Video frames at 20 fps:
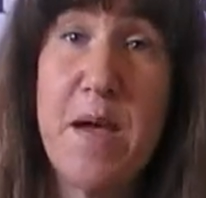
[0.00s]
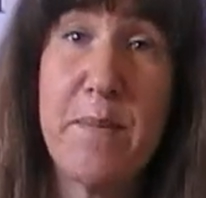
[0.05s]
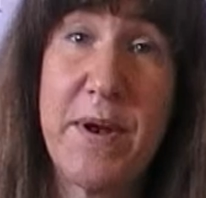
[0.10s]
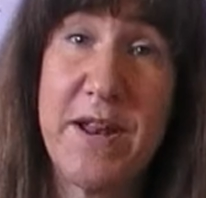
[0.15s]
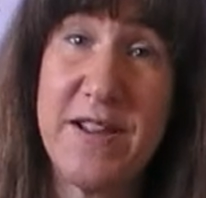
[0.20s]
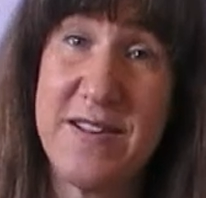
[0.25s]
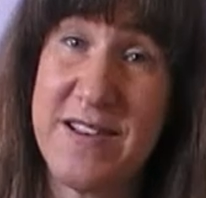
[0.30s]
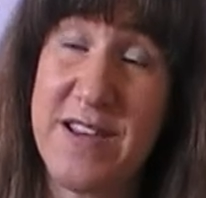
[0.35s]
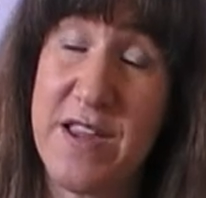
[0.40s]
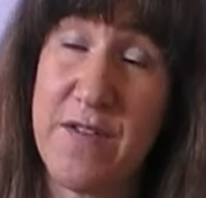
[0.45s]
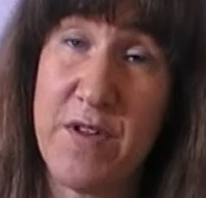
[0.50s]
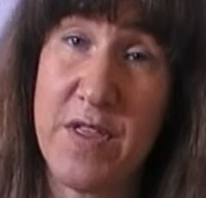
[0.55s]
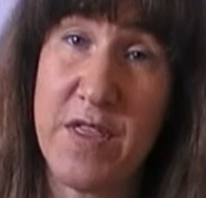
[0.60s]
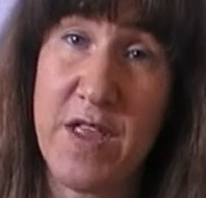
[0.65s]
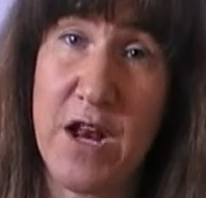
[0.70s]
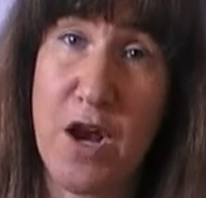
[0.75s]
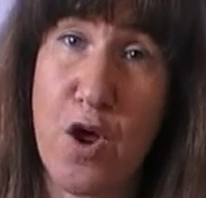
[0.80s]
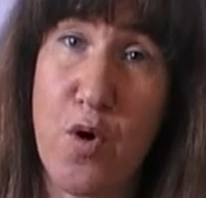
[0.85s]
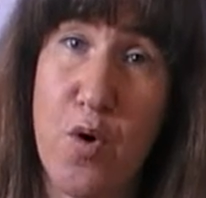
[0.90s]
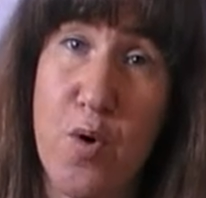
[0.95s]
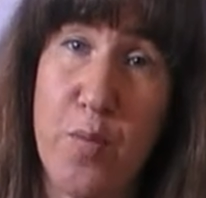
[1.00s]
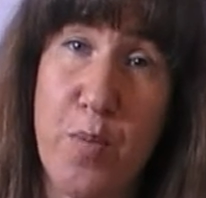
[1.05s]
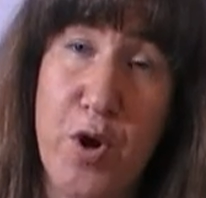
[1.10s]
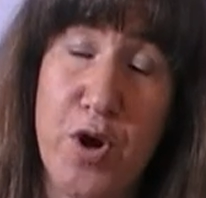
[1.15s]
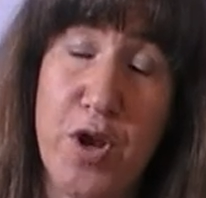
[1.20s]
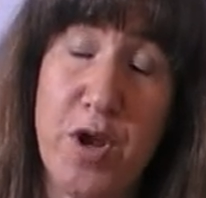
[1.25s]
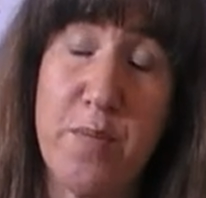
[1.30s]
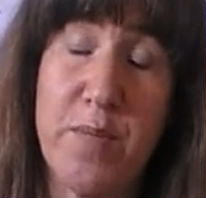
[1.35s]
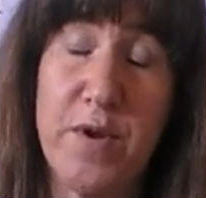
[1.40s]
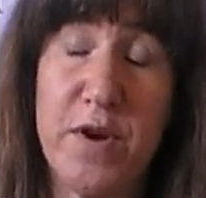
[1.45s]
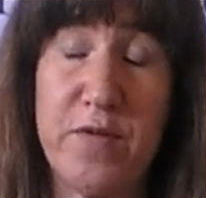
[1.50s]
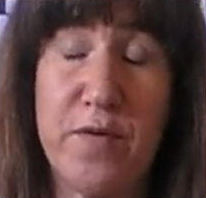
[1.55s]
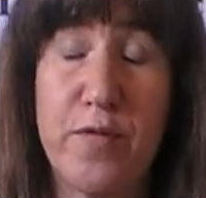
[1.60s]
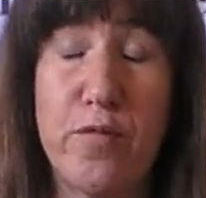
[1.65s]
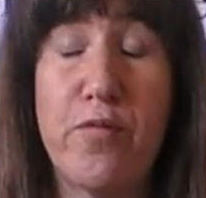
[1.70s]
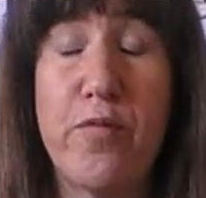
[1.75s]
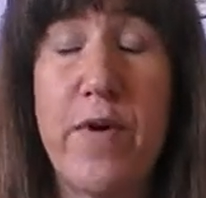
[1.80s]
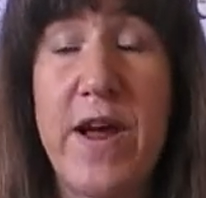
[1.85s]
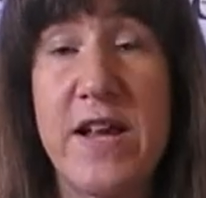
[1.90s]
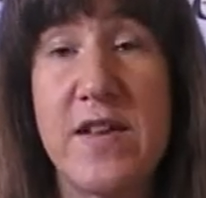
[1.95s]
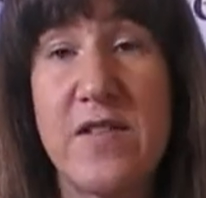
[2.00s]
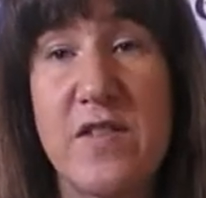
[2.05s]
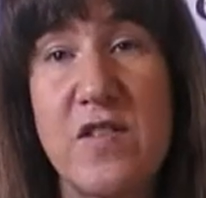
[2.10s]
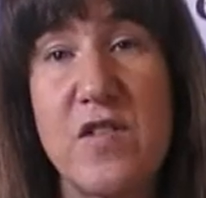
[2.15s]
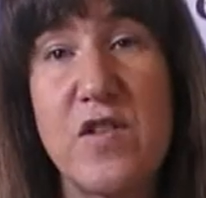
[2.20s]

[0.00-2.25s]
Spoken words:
but it's giving the lower body a bit of a rest.